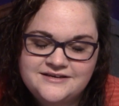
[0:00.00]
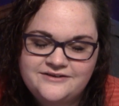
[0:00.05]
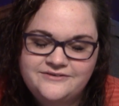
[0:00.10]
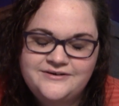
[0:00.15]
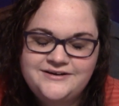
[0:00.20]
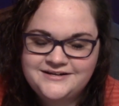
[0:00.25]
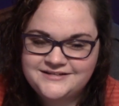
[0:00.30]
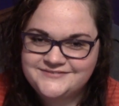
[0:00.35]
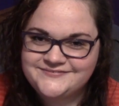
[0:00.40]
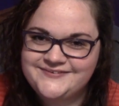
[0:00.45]
you know
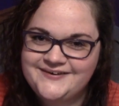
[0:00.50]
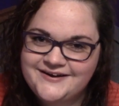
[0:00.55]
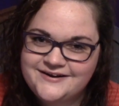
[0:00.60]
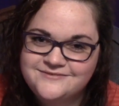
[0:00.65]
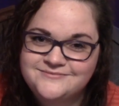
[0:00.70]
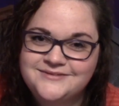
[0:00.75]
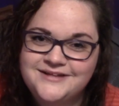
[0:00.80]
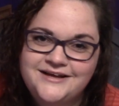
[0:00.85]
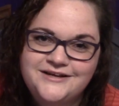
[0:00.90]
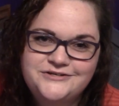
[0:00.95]
what, it's fine,
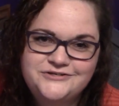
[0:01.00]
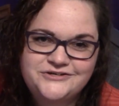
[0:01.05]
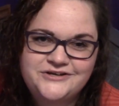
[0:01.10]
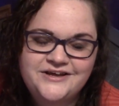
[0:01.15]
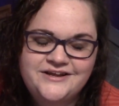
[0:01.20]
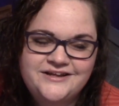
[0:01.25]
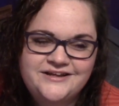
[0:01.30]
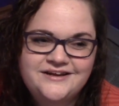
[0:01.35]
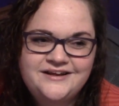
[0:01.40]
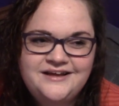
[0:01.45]
I'm glad you
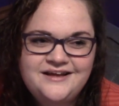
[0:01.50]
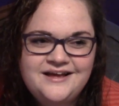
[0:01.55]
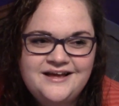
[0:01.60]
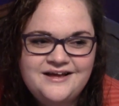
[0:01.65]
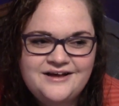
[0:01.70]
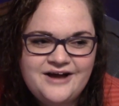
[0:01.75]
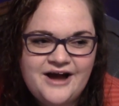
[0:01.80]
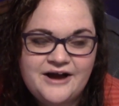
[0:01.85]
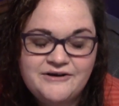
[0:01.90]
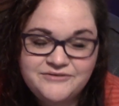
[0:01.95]
get it.
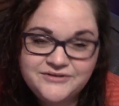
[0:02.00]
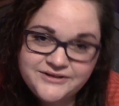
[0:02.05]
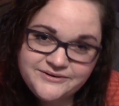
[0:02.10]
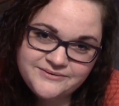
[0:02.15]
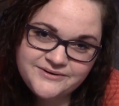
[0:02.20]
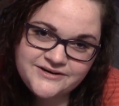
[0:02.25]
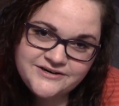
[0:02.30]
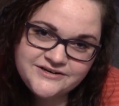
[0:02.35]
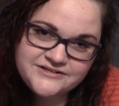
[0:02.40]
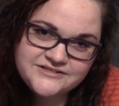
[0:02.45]
I really
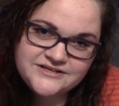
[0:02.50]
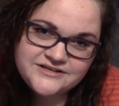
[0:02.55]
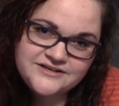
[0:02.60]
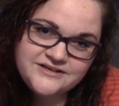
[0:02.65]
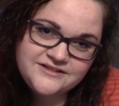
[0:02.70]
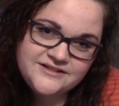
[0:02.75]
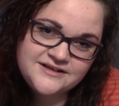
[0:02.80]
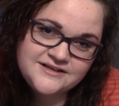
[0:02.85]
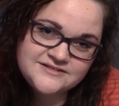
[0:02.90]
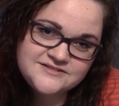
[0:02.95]
wanted to tell you
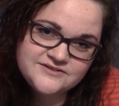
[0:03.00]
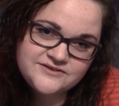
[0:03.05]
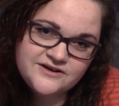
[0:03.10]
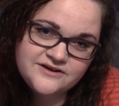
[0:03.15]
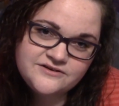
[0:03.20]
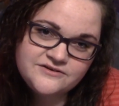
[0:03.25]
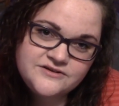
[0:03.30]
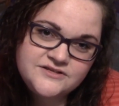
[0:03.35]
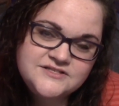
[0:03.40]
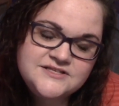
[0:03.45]
that, so
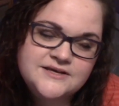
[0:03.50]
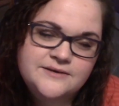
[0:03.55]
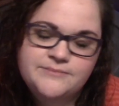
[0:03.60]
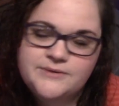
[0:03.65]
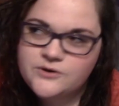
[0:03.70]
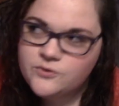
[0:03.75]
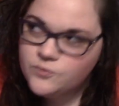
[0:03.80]
now it's like a big